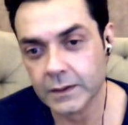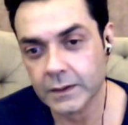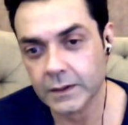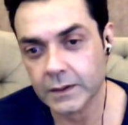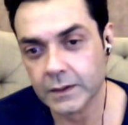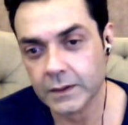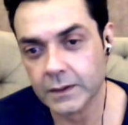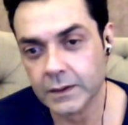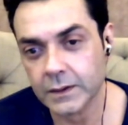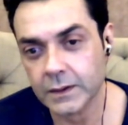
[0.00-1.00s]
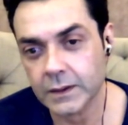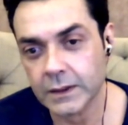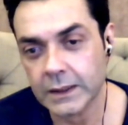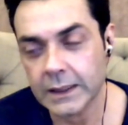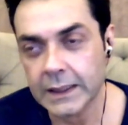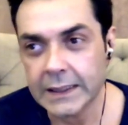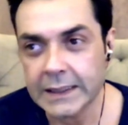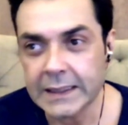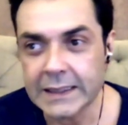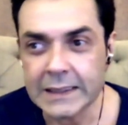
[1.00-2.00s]

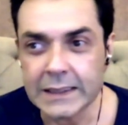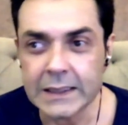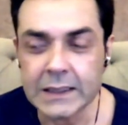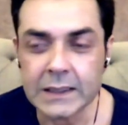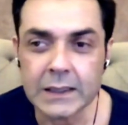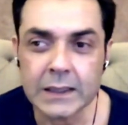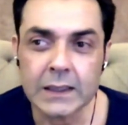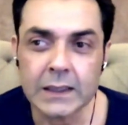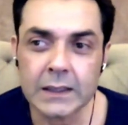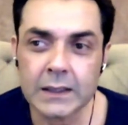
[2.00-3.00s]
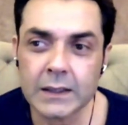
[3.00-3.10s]
The person shown says nothing.